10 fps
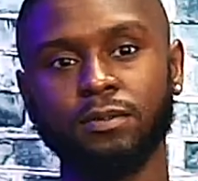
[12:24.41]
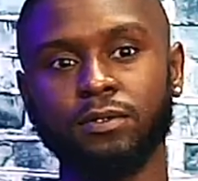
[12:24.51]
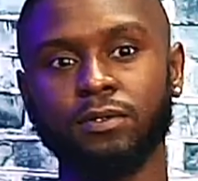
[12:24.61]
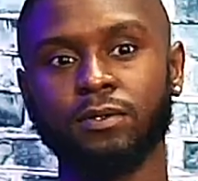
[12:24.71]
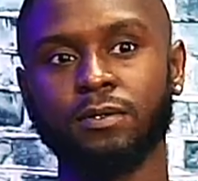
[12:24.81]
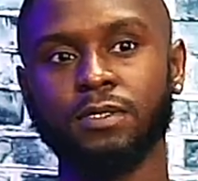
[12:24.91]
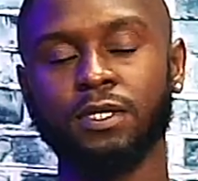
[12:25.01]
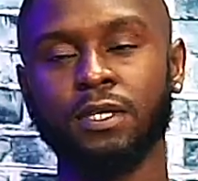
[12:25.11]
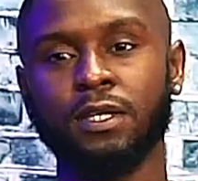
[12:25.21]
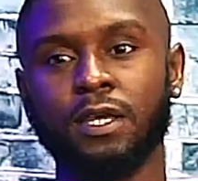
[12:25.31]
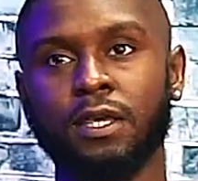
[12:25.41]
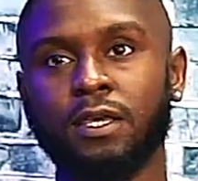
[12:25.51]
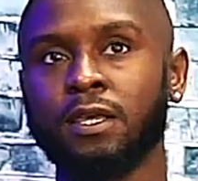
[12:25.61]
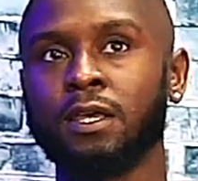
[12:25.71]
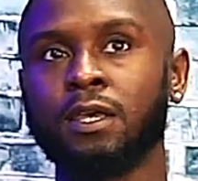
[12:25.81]
You know what I'm saying?
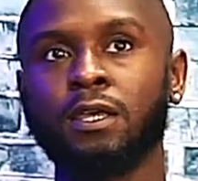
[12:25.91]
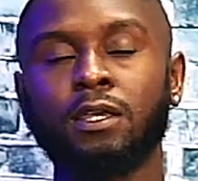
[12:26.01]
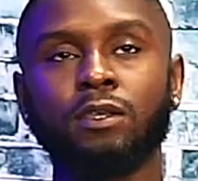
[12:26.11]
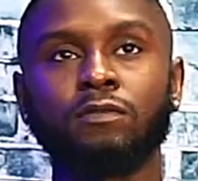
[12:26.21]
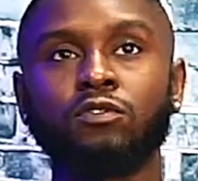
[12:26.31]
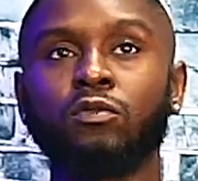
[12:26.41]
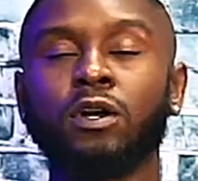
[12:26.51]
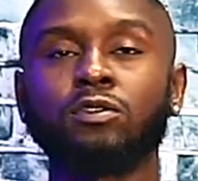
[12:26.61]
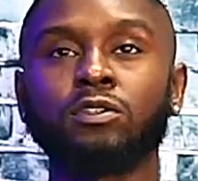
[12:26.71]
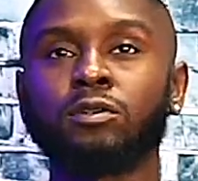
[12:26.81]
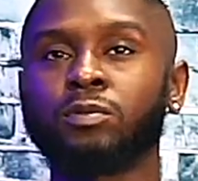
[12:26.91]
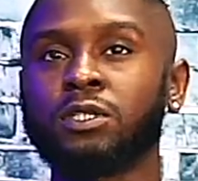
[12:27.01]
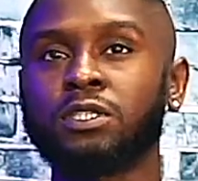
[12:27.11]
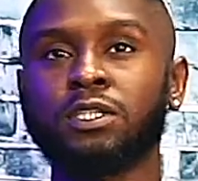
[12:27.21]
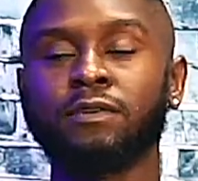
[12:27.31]
Like, if you woke up
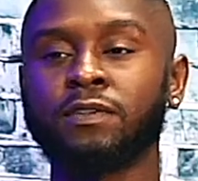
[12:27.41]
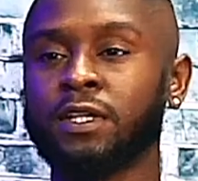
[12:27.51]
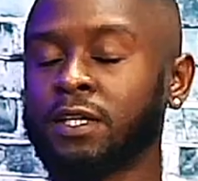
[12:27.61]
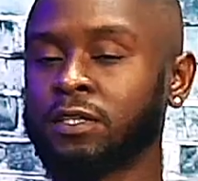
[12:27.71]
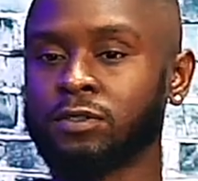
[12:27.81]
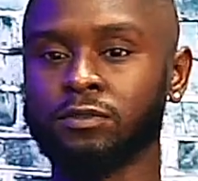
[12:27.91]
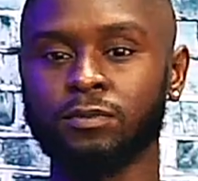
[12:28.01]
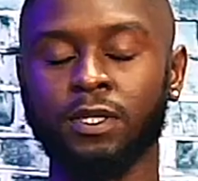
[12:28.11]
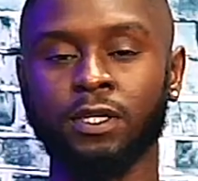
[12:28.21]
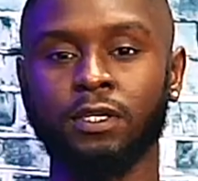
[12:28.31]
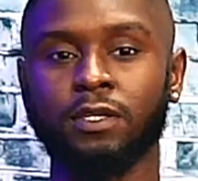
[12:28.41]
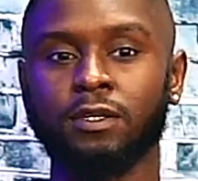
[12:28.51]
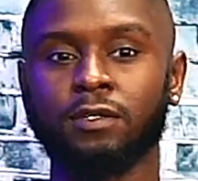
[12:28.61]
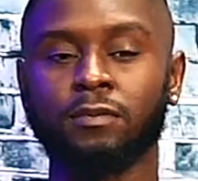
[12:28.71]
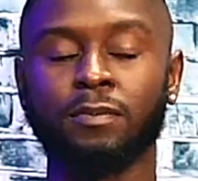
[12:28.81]
at 7 a.m. and
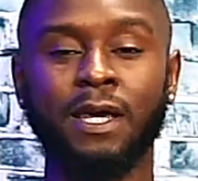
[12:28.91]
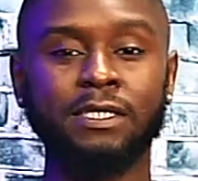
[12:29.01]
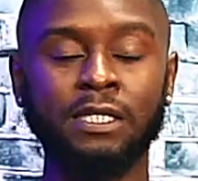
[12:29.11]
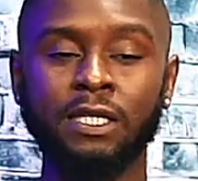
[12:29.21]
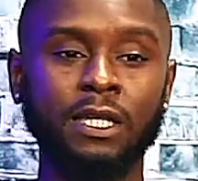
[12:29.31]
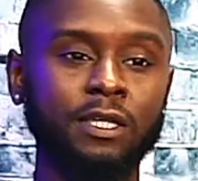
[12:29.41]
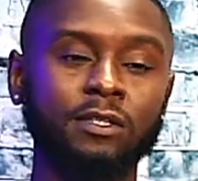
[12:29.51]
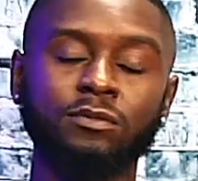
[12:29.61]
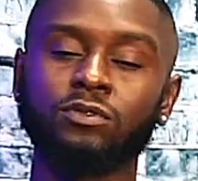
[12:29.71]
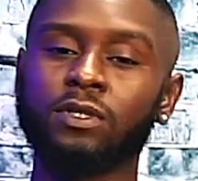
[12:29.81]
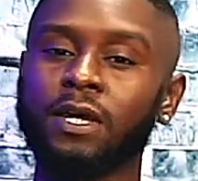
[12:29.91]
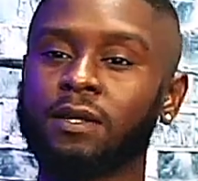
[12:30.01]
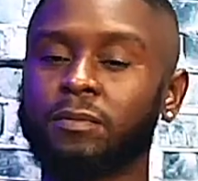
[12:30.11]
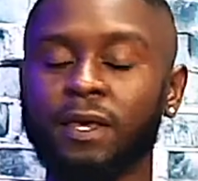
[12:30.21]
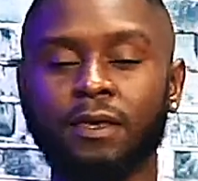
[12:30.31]
by 10 a.m. you got a
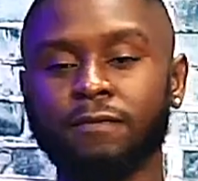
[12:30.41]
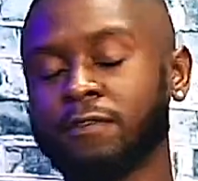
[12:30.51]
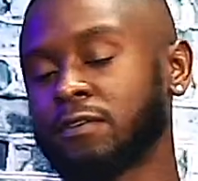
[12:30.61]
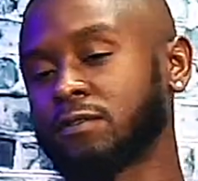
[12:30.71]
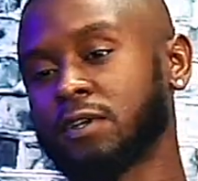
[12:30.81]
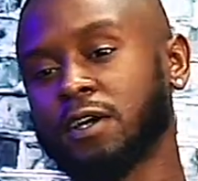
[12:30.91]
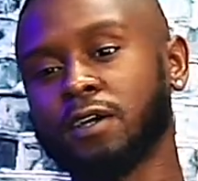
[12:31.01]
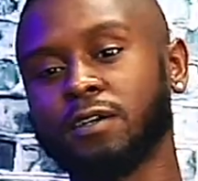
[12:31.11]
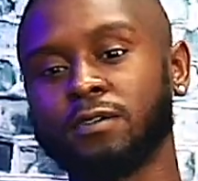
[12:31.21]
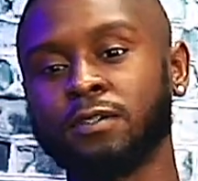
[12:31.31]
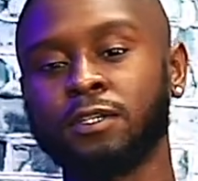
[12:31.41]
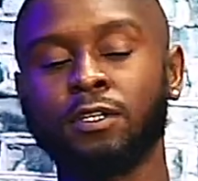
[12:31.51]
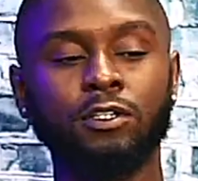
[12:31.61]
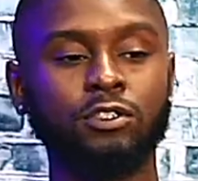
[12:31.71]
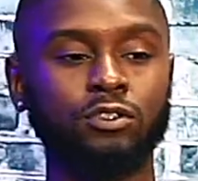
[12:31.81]
bad phone call
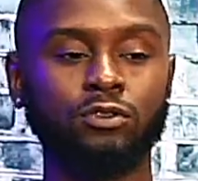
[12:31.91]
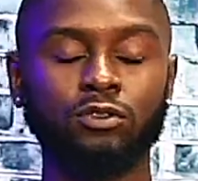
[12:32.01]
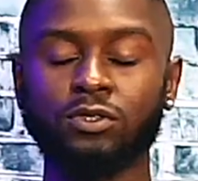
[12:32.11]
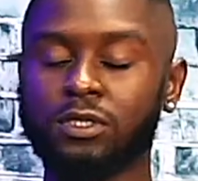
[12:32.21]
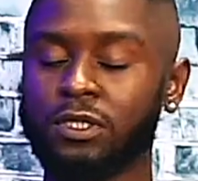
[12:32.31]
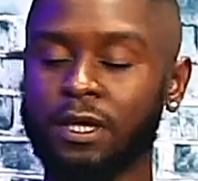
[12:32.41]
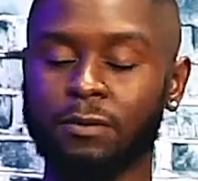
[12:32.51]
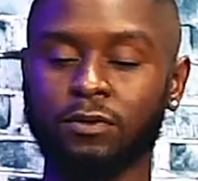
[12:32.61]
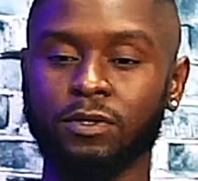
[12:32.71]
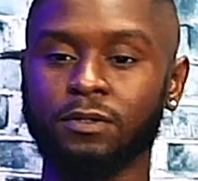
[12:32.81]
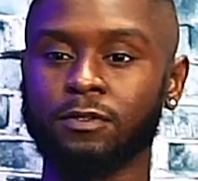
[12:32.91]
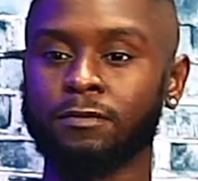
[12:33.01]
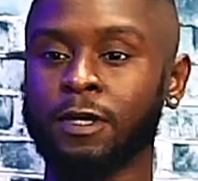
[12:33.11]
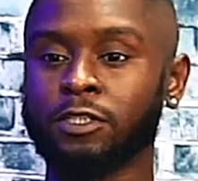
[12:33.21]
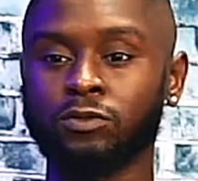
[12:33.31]
so you still got what
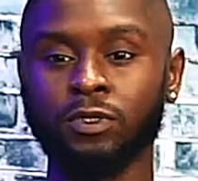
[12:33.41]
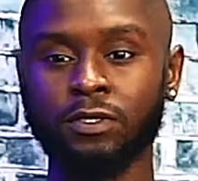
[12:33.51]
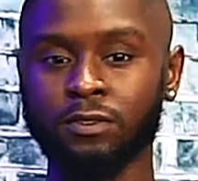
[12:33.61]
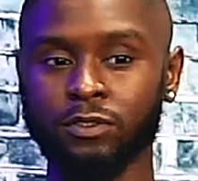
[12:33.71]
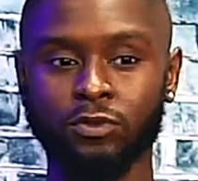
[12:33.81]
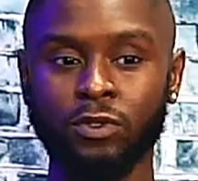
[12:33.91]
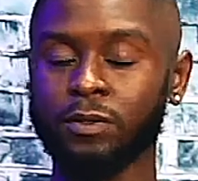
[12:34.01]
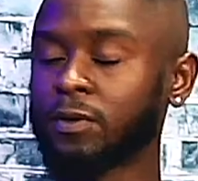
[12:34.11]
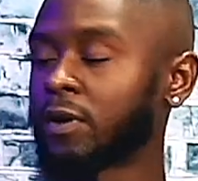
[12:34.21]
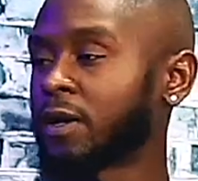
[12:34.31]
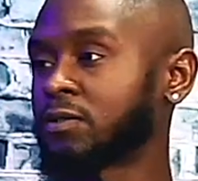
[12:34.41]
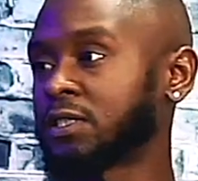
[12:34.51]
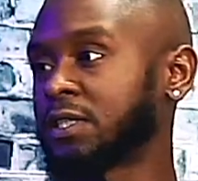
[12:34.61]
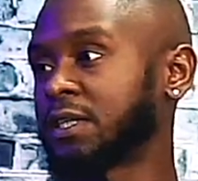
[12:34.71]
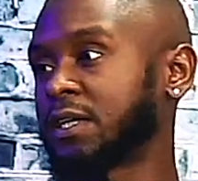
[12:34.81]
about 20, 20 more hours
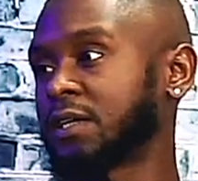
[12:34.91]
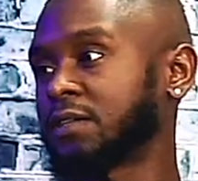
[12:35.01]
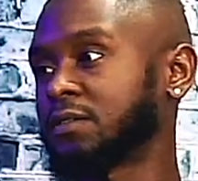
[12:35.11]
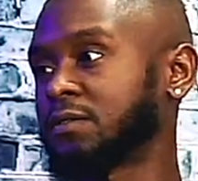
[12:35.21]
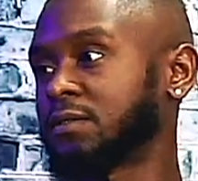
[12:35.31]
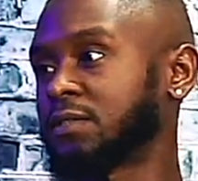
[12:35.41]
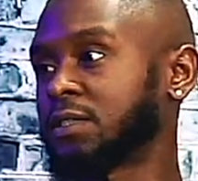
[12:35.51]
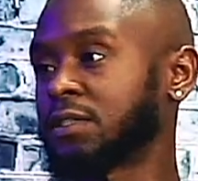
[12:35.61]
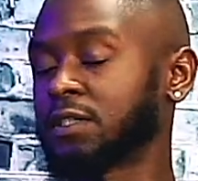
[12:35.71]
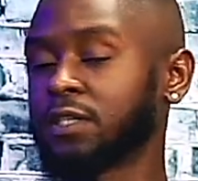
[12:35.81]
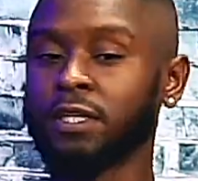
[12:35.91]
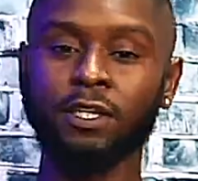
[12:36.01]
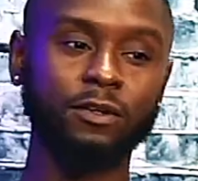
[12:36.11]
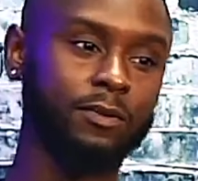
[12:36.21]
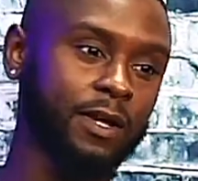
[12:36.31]
in that day mm. to mm-hmm. get
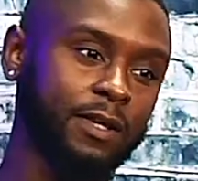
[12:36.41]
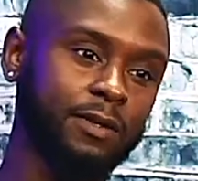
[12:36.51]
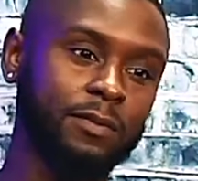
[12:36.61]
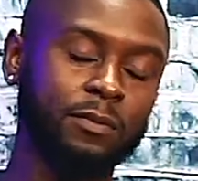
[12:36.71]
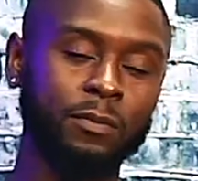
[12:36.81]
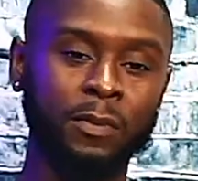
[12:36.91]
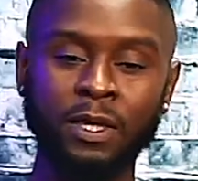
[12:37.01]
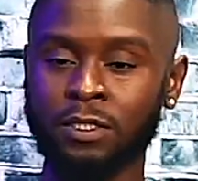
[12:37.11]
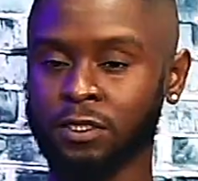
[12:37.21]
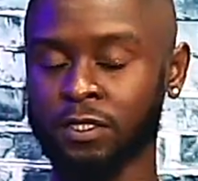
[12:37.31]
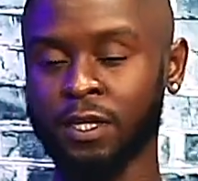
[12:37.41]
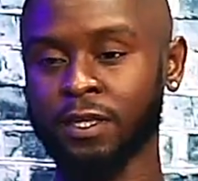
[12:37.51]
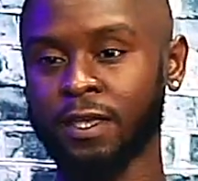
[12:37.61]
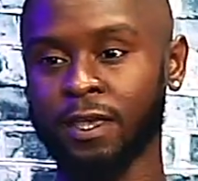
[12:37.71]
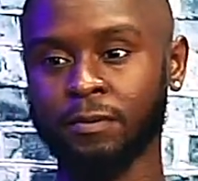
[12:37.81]
it right, make the
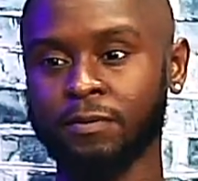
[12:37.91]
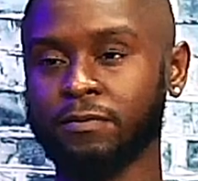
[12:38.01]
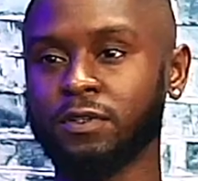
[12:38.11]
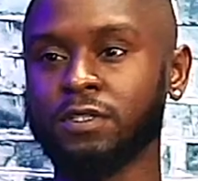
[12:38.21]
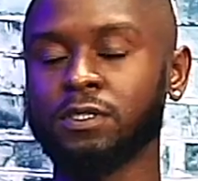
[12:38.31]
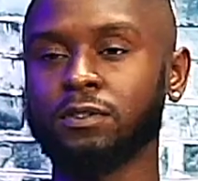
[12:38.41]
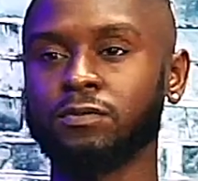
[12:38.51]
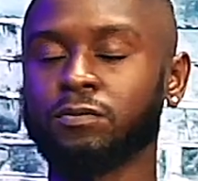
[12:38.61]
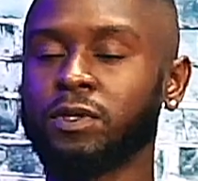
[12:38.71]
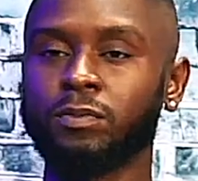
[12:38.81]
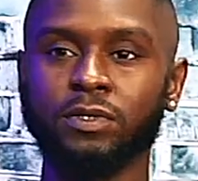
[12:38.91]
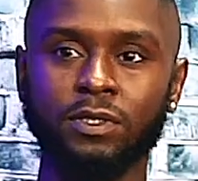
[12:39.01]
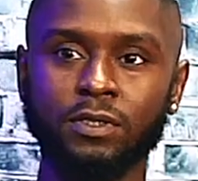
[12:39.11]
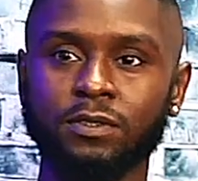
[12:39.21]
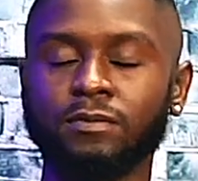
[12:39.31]
day happen for yourself, and be
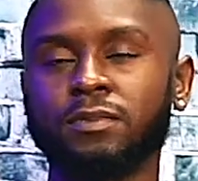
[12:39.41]
productive.